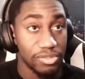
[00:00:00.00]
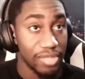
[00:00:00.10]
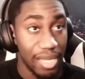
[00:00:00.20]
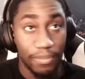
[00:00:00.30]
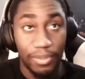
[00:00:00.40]

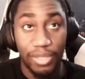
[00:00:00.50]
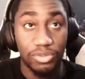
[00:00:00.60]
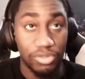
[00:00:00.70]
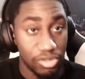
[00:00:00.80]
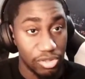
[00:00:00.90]
then I play
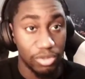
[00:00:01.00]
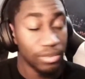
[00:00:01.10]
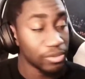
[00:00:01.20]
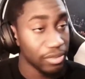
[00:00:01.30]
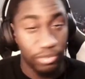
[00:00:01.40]
Witcher 2,
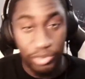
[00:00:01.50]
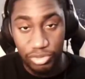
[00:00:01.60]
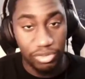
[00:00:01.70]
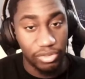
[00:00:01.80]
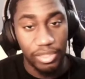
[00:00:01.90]
and then
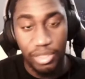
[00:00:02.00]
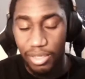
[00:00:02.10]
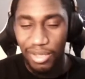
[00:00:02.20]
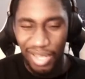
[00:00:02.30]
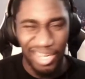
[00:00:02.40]
Witcher 3.
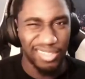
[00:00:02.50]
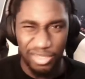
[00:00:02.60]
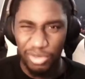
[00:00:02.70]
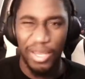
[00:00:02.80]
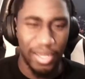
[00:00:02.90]
I like to
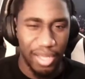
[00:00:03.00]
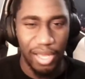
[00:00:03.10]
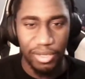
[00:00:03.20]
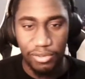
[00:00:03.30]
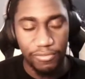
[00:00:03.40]
do that
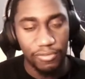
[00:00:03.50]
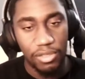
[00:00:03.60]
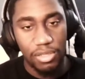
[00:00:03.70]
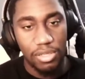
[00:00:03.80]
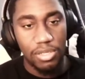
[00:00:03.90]
kind of.
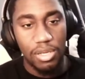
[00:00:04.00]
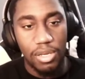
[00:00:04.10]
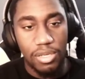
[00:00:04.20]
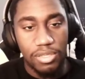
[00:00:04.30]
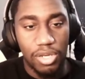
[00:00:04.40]

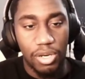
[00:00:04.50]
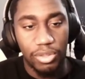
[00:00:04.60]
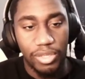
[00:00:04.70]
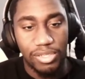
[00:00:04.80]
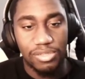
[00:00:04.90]
So
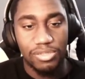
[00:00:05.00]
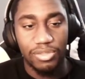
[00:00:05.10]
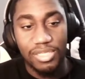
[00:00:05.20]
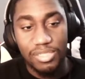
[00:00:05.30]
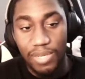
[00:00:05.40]
yeah, so
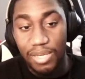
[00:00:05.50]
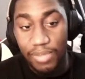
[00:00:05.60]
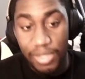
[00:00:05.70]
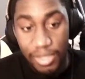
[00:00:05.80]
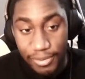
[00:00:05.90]
this might
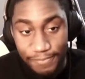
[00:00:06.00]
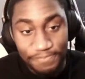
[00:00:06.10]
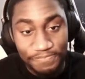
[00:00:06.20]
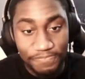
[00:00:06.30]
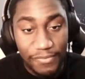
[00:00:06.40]
be,
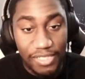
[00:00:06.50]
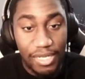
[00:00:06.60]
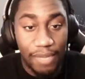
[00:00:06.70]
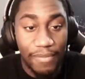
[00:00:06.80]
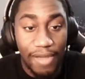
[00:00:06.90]

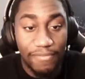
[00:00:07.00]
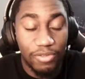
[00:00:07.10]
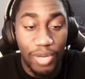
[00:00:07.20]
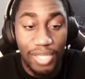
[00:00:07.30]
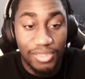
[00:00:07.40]
I'm gonna have to
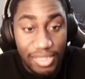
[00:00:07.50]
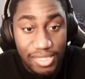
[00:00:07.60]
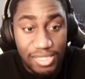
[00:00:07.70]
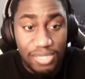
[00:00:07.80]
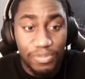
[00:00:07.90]
watch
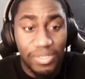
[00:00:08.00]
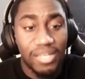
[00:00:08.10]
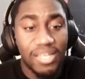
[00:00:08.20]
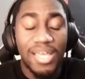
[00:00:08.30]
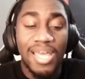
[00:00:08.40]
this,
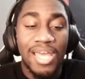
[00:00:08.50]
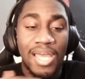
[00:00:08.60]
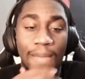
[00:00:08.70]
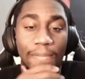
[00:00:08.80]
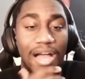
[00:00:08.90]
but,
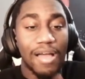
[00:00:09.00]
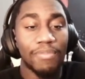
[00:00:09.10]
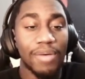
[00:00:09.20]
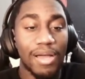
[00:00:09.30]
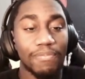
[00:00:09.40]
but,
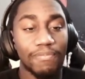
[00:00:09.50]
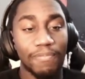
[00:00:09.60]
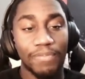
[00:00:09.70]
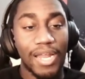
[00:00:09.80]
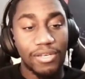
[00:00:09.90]
but,
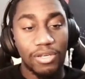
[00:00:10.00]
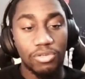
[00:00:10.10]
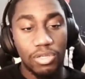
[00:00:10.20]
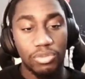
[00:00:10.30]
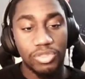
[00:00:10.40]
but I don't
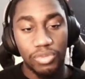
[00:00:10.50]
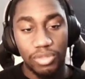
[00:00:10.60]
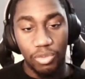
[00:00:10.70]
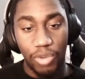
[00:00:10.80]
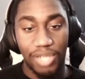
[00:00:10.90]
know which one
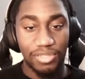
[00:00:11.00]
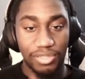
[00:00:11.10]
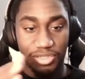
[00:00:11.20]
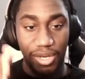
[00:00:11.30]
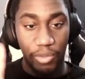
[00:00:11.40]
to watch. Like,
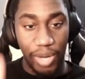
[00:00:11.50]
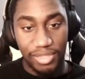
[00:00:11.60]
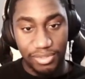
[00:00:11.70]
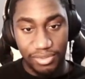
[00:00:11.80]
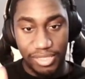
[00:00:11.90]
should I
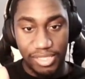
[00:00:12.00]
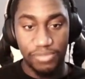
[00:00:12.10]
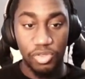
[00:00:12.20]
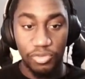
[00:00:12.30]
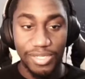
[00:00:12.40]
watch these
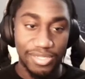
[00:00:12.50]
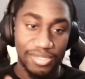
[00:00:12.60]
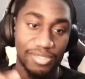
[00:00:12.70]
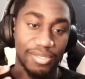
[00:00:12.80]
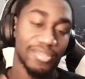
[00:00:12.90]

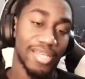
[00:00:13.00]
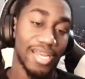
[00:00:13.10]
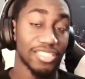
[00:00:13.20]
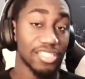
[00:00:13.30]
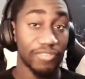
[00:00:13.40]
movies that I
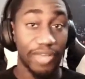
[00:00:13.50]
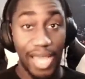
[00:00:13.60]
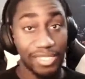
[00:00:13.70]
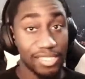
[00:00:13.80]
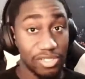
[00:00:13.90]
just
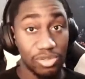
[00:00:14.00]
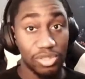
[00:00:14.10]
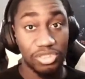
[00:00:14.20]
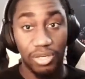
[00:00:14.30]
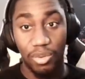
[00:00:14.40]
reacted to, or
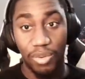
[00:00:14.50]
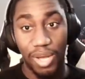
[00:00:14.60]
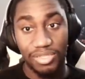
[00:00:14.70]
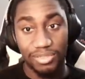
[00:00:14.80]
should I watch